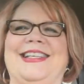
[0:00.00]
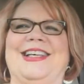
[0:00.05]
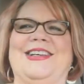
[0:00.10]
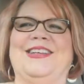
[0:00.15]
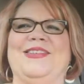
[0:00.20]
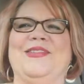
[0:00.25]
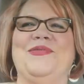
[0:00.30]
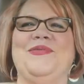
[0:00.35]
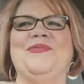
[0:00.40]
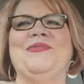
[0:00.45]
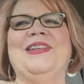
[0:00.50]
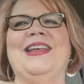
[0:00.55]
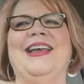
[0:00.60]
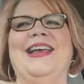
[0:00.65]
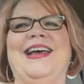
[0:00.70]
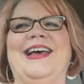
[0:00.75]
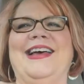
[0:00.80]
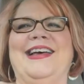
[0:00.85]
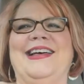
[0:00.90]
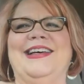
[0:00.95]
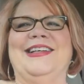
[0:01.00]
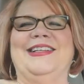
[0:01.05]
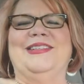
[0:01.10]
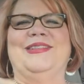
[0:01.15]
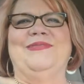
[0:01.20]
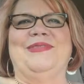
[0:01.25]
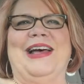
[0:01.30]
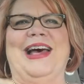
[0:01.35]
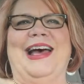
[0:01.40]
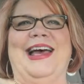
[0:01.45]
so.
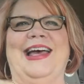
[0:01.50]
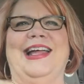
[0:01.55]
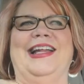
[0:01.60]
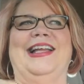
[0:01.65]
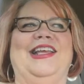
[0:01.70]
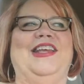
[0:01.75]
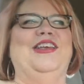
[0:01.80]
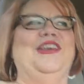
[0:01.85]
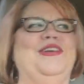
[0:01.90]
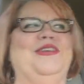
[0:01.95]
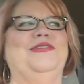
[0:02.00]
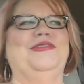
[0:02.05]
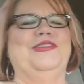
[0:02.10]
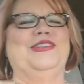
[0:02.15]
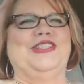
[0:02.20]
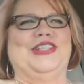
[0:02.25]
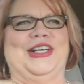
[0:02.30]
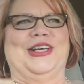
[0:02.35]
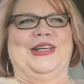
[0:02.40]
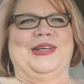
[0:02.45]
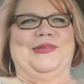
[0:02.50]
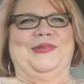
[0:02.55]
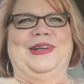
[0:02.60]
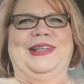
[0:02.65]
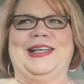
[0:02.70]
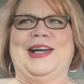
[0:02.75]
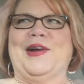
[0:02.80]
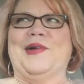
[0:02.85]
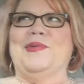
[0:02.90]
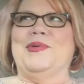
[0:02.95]
Um, I had a huge uh,
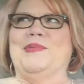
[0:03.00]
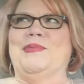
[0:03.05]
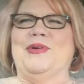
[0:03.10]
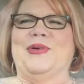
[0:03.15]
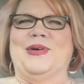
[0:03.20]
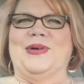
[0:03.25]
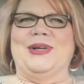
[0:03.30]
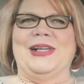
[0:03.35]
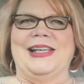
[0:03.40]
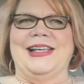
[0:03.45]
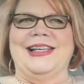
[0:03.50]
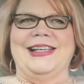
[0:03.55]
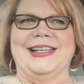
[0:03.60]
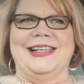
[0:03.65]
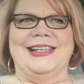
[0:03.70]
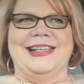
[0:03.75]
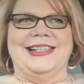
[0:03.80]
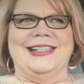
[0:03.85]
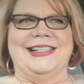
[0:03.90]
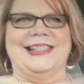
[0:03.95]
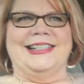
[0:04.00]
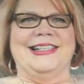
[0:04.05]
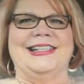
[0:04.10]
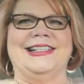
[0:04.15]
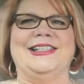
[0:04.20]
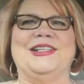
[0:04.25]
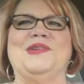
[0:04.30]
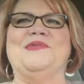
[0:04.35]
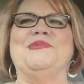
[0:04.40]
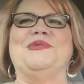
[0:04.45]
retirement party in
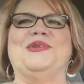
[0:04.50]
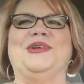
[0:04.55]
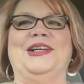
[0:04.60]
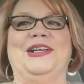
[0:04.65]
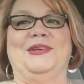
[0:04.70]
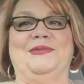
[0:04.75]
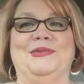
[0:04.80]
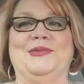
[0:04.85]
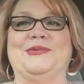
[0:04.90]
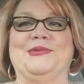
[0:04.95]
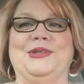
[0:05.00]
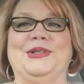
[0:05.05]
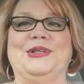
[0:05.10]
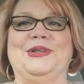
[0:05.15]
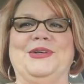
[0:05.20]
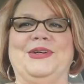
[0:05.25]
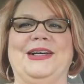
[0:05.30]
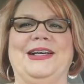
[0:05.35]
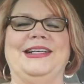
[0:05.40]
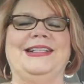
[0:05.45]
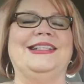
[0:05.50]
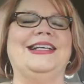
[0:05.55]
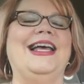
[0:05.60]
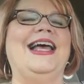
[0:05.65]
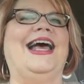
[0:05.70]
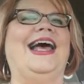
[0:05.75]
December, and it was really great.